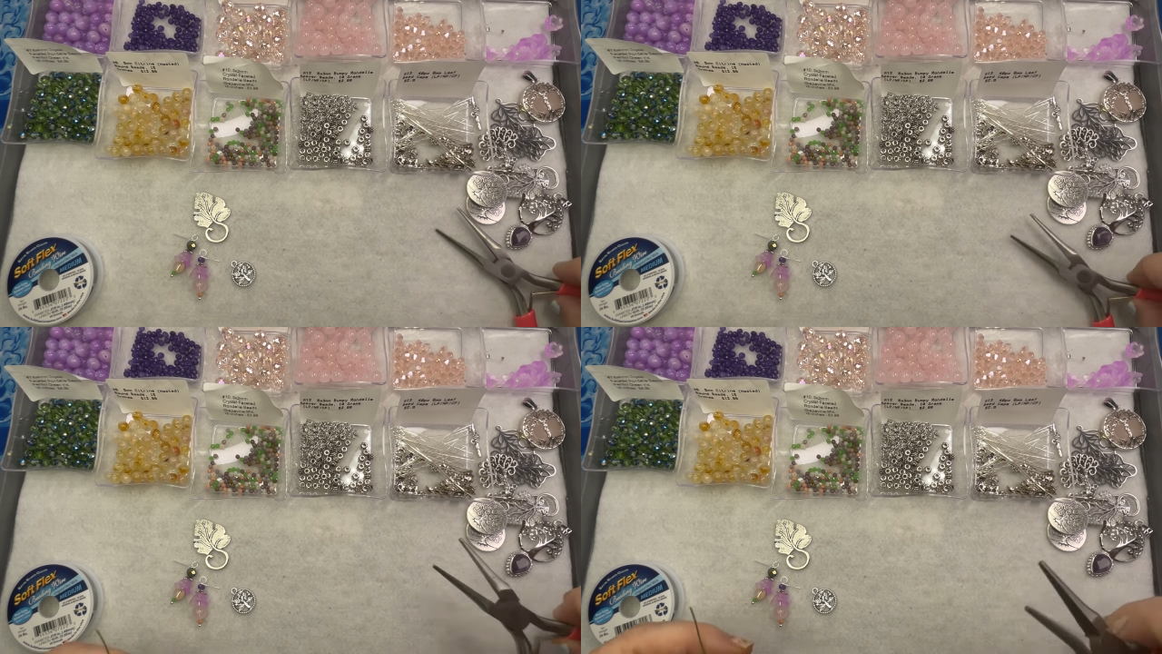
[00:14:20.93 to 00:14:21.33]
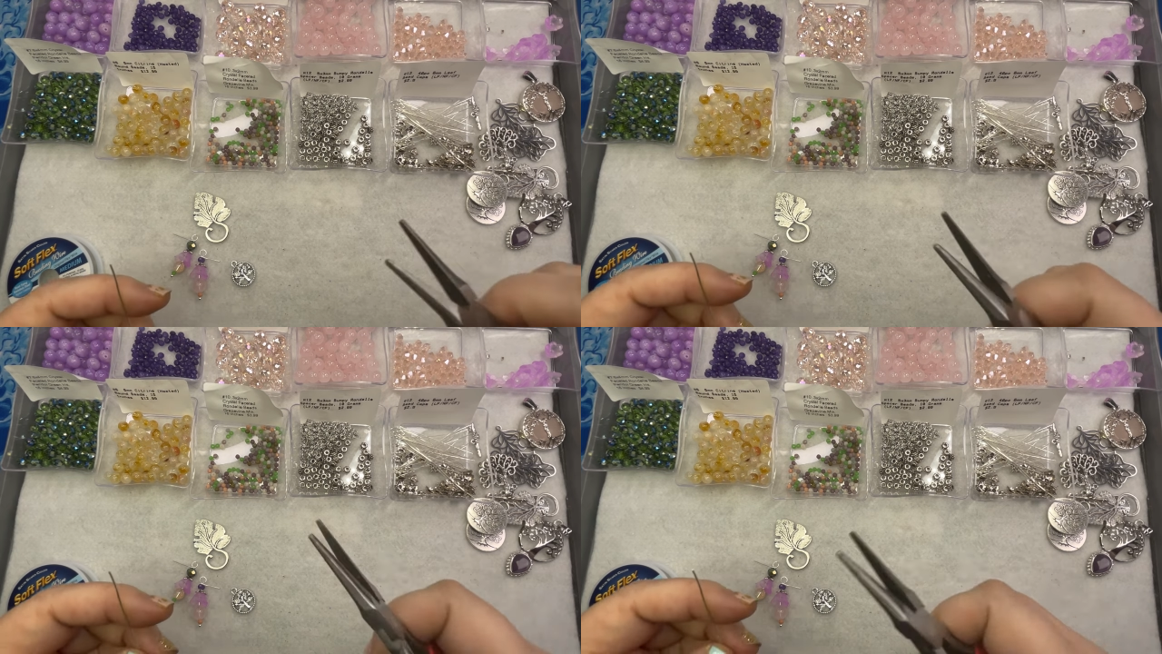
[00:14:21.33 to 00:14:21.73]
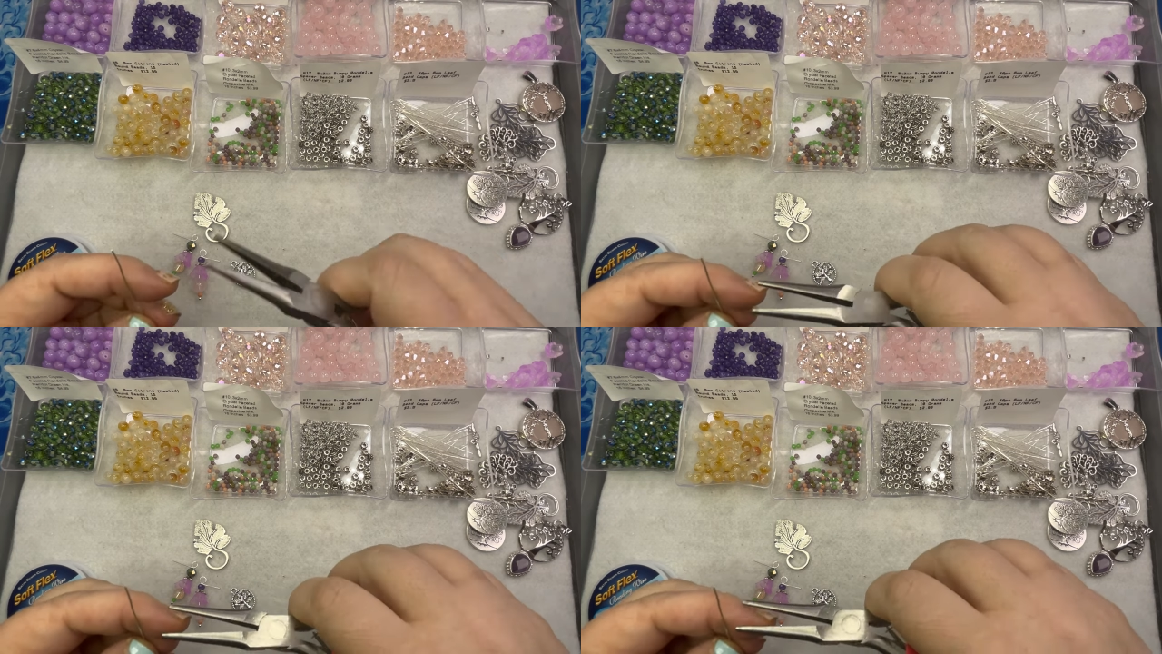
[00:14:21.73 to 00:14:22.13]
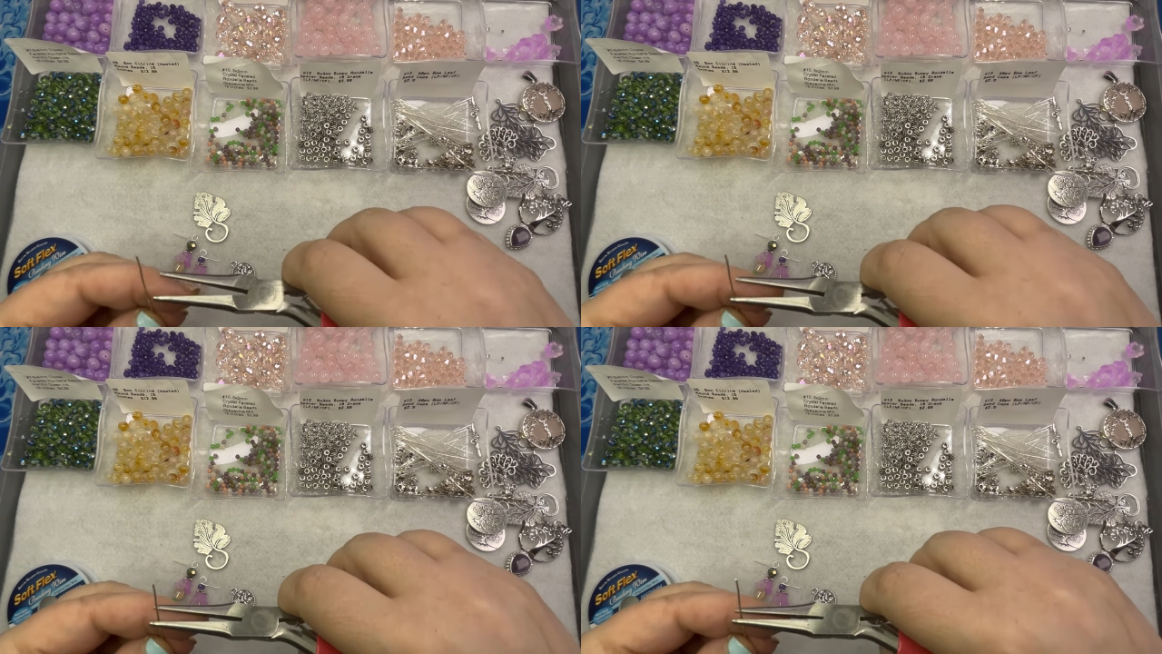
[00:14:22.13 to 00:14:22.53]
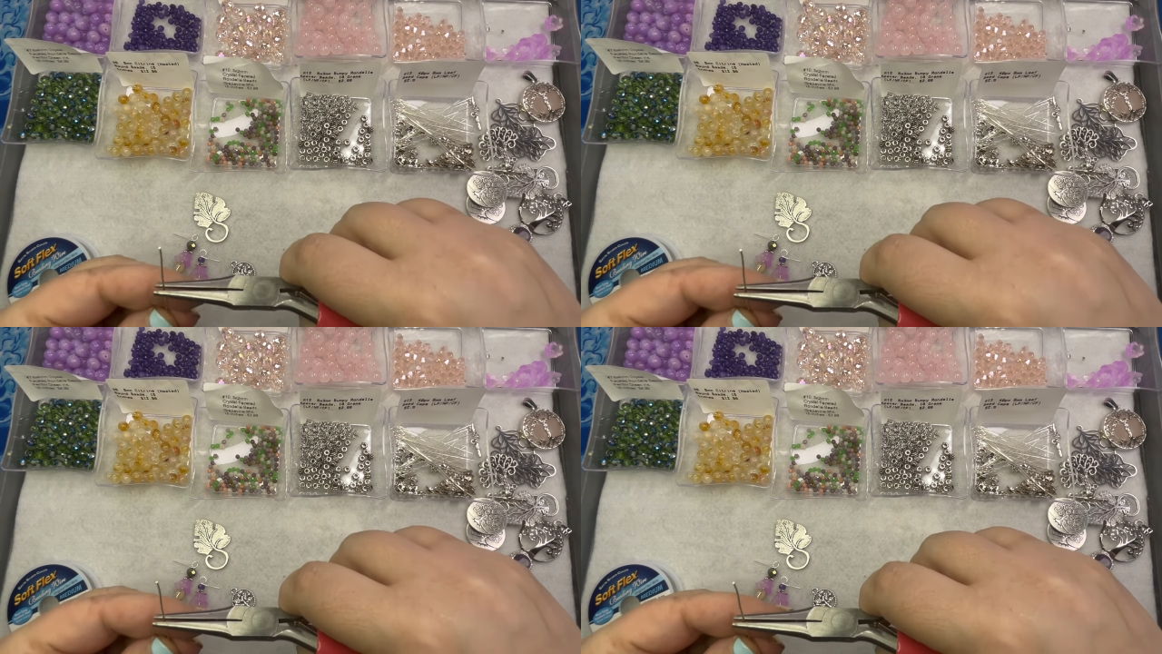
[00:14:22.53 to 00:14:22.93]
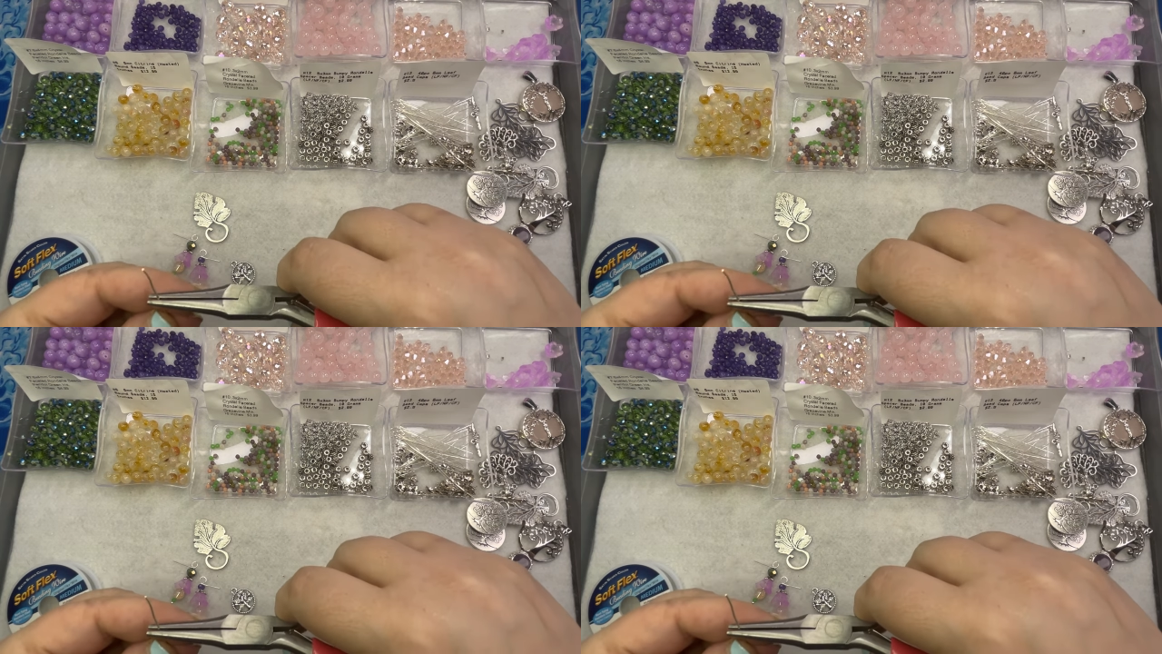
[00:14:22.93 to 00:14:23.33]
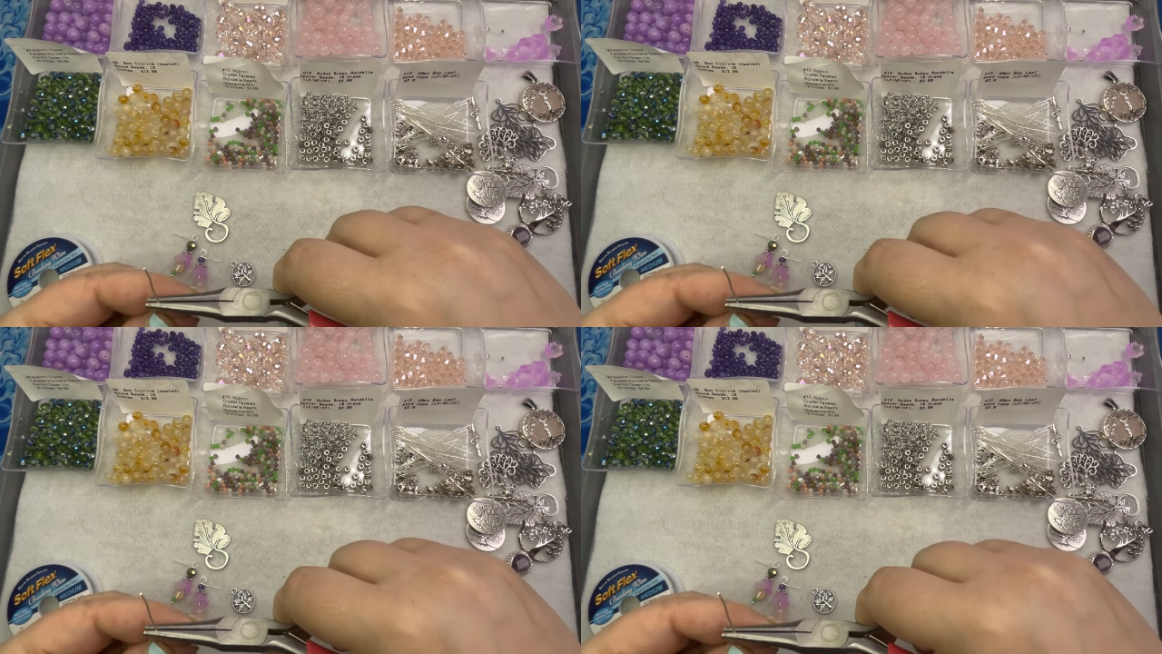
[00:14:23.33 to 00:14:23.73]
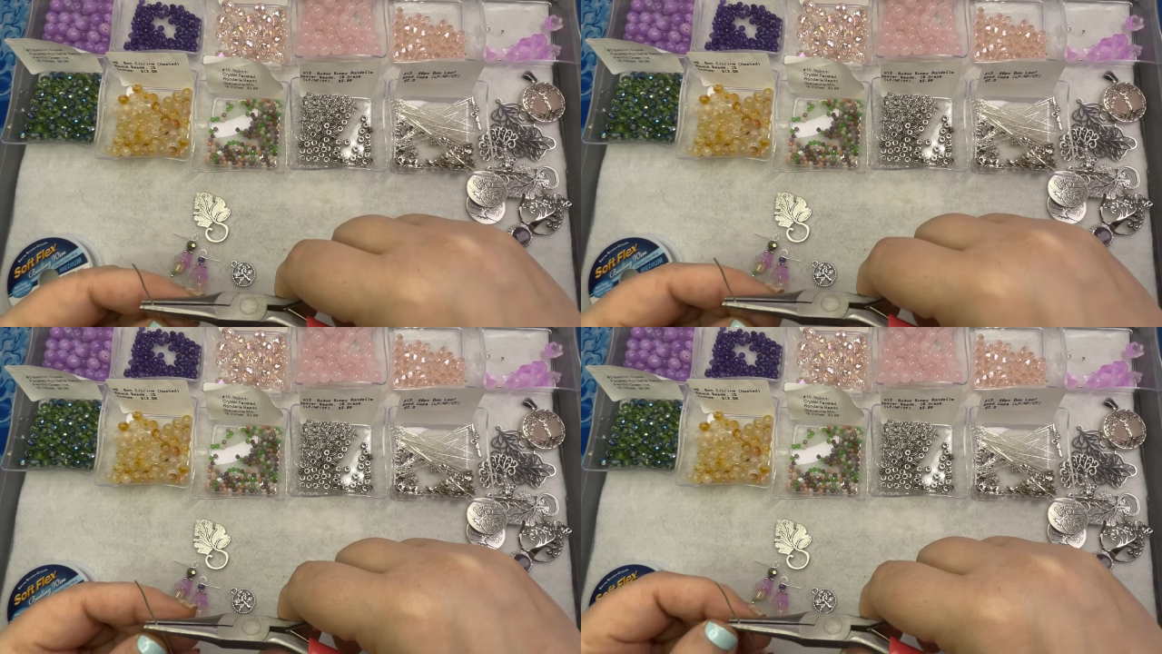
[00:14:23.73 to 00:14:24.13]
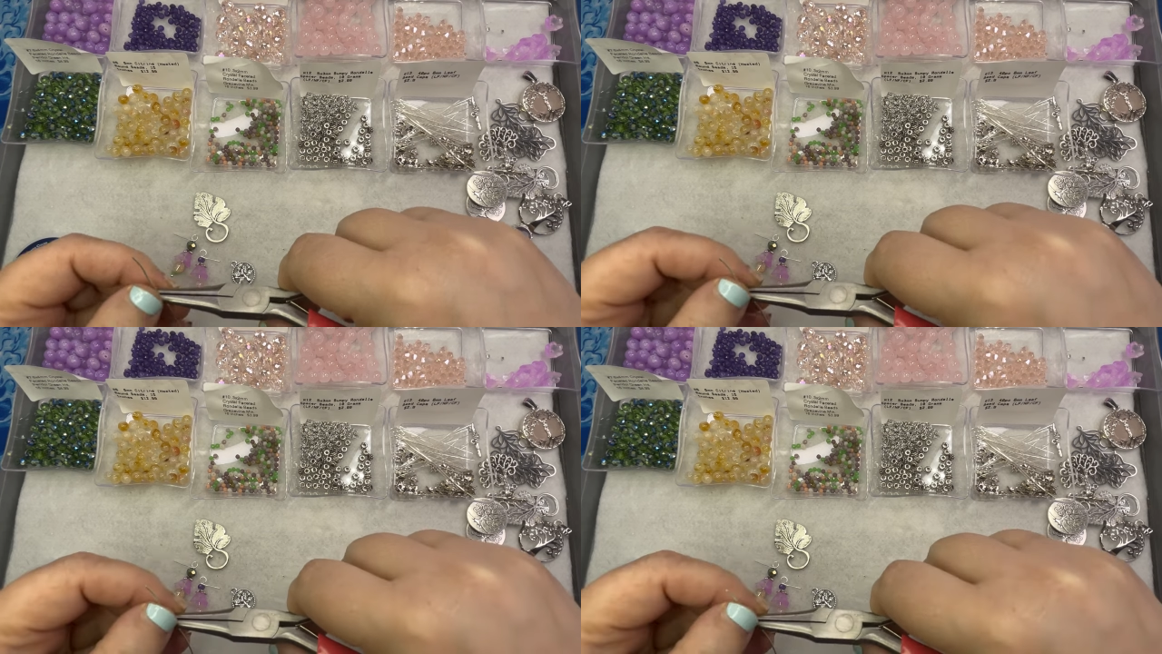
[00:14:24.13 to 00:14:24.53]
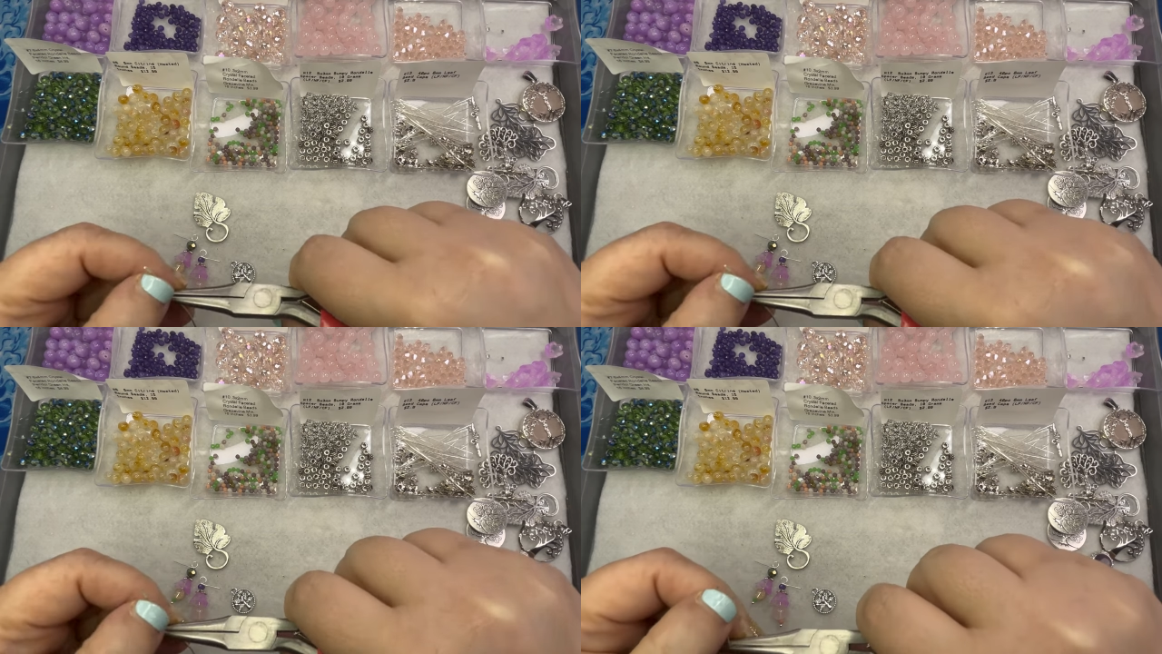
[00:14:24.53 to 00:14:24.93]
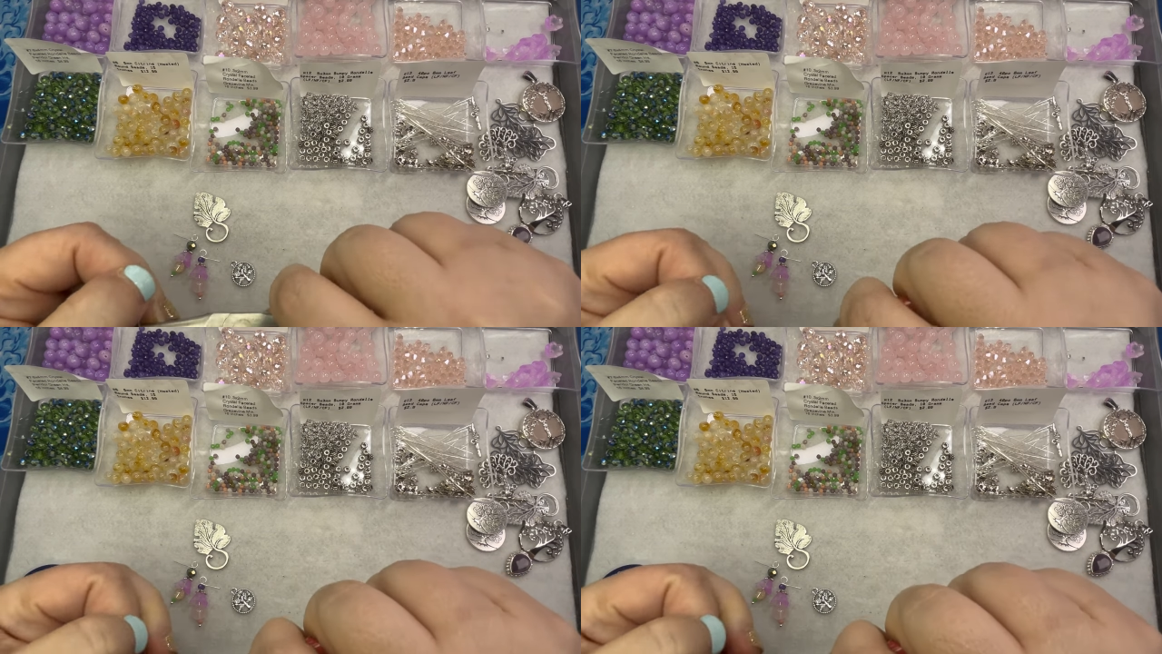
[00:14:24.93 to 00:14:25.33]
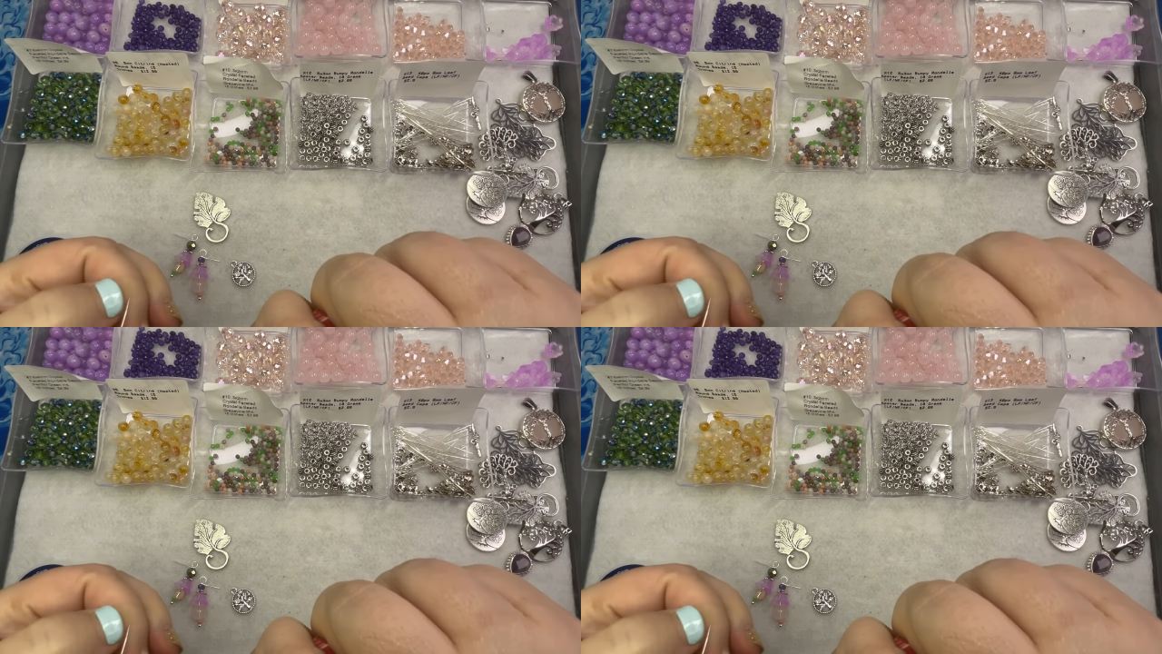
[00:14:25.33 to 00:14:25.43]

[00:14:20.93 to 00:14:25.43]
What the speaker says: (no speaker visible)